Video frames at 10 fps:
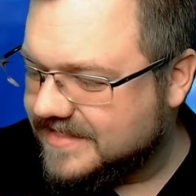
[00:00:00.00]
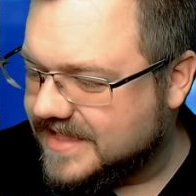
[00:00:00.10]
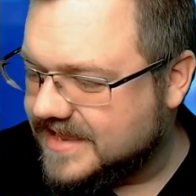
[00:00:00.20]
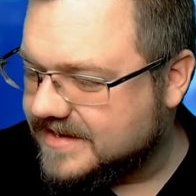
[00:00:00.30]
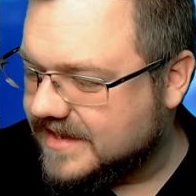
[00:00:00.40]

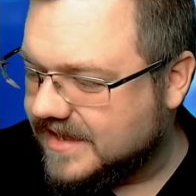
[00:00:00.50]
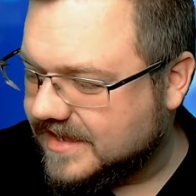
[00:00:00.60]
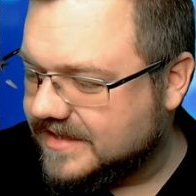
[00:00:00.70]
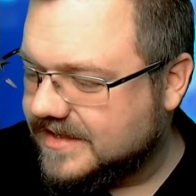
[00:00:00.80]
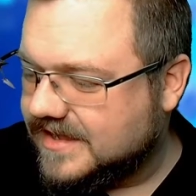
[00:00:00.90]

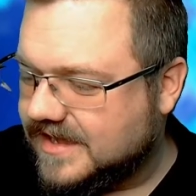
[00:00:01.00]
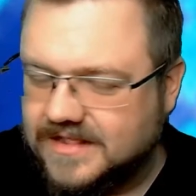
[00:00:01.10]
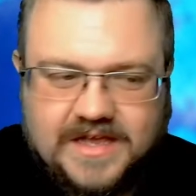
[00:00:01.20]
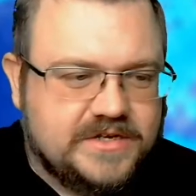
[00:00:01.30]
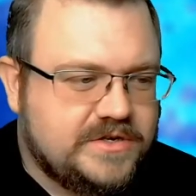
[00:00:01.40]
that
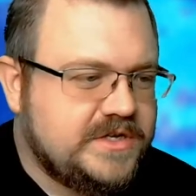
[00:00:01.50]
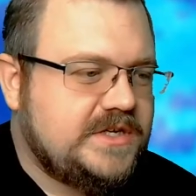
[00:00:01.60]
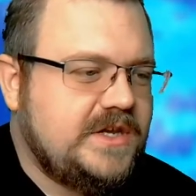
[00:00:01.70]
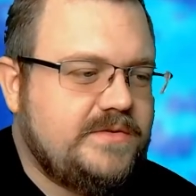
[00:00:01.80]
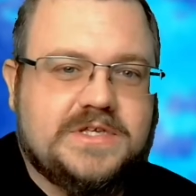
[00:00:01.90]

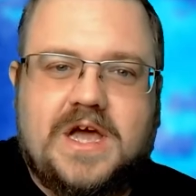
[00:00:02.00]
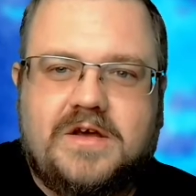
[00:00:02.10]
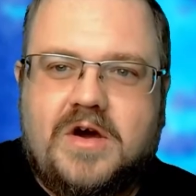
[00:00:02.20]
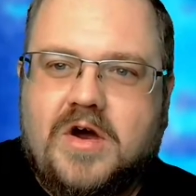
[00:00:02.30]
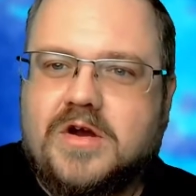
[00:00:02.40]
electricity was not
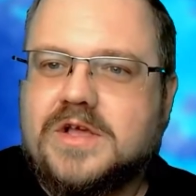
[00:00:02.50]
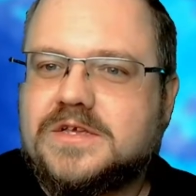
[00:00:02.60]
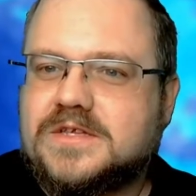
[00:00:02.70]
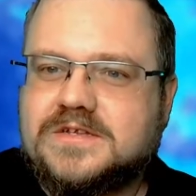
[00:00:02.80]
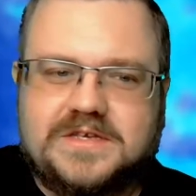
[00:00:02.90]

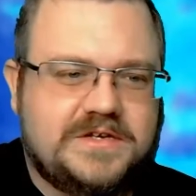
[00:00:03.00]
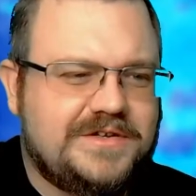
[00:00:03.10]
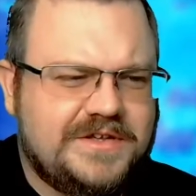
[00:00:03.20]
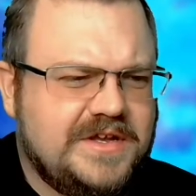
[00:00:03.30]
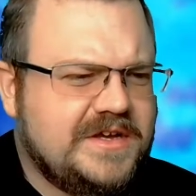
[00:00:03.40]
harnessed
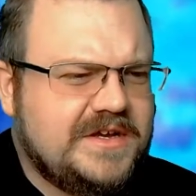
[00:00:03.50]
until,